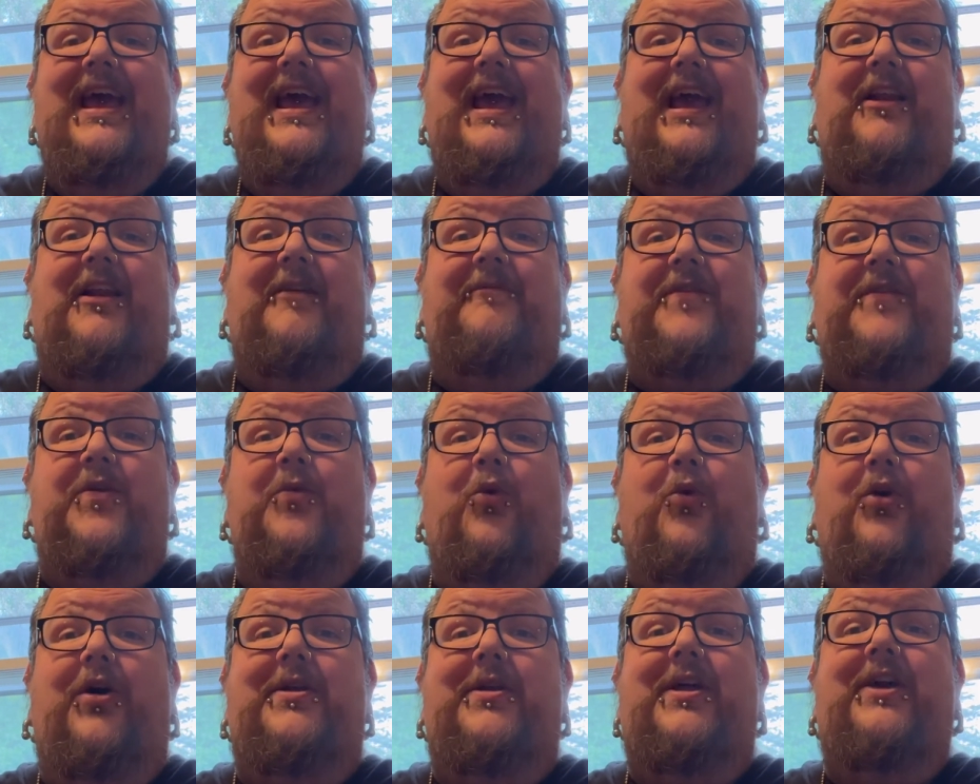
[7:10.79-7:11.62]
And if you
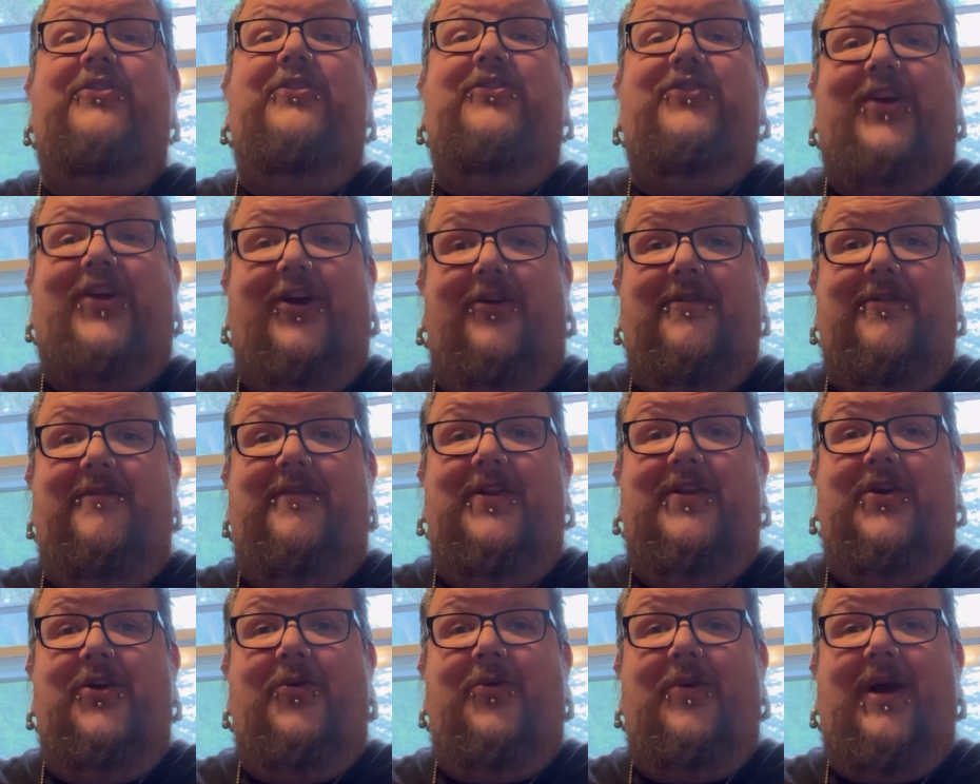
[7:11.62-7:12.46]
would, share the
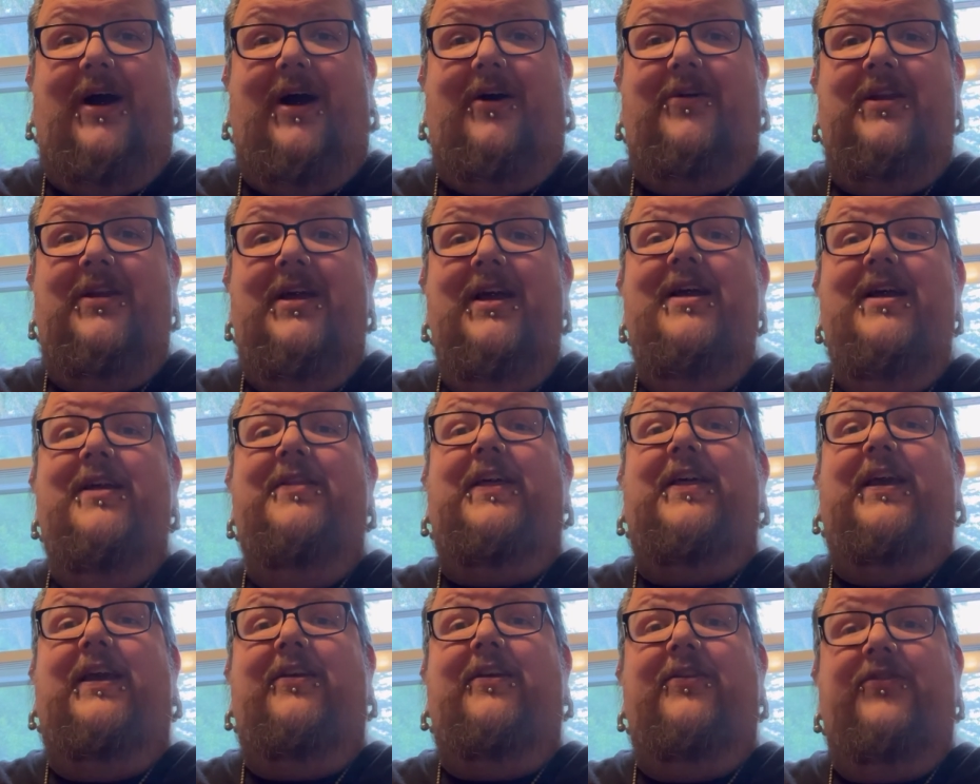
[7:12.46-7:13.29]
video around.
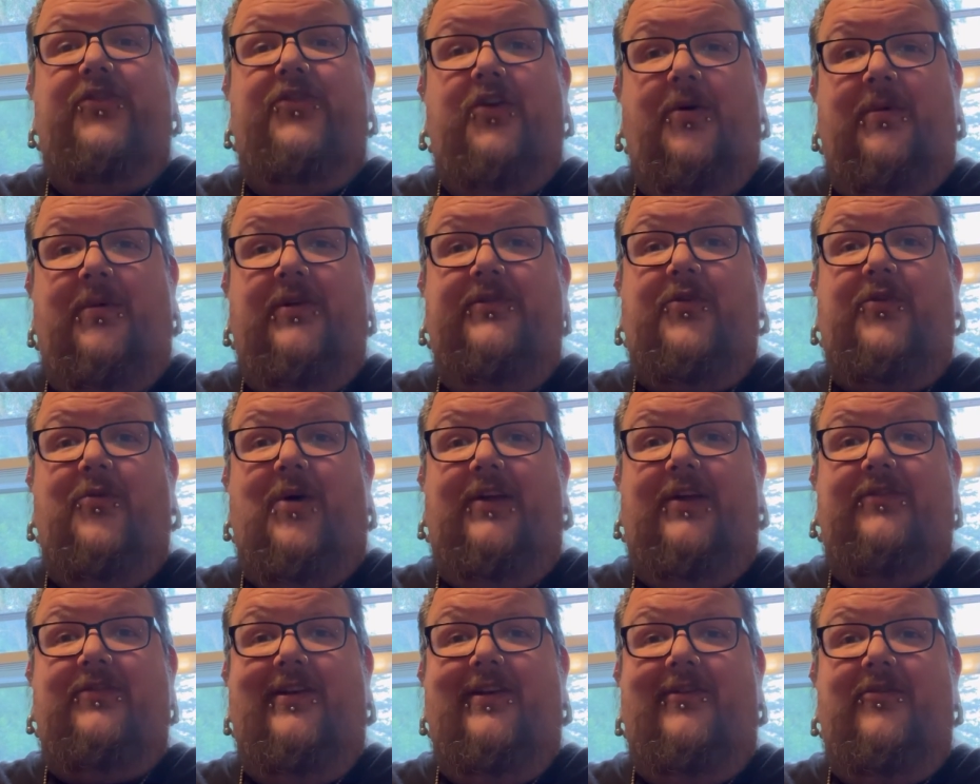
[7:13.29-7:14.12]
Thank you so much for
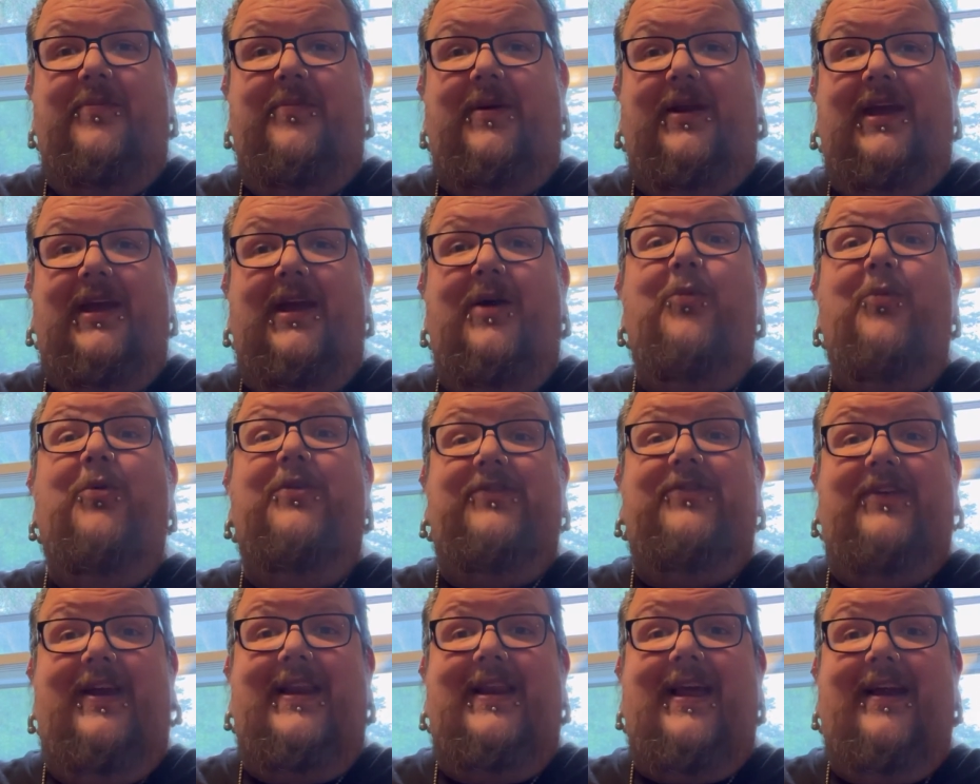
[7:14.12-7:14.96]
watching, everybody. We'll
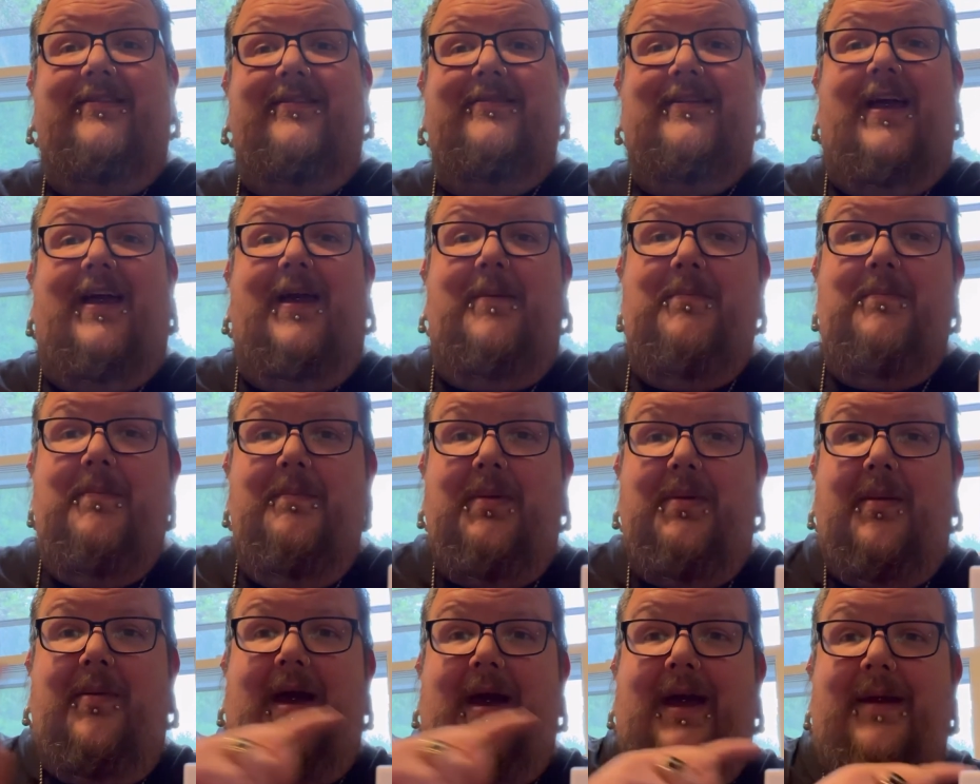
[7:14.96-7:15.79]
see you next time.
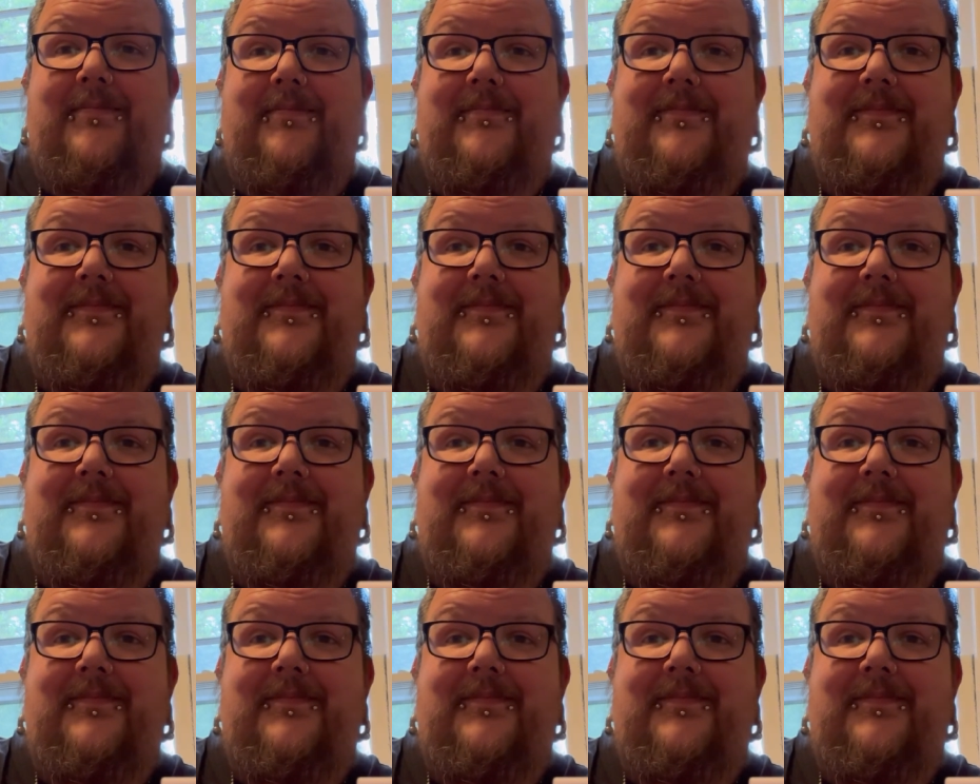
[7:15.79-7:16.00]
Bye-bye.